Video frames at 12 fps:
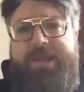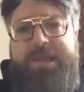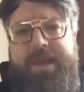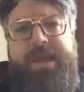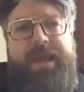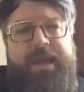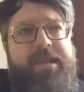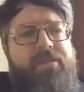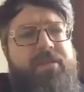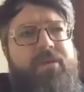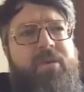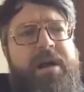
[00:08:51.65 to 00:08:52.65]
thing. And
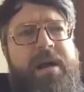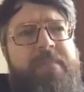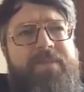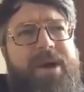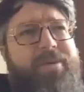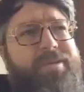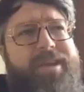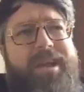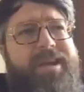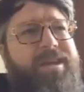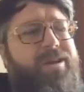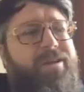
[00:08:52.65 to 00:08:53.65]
so I was like,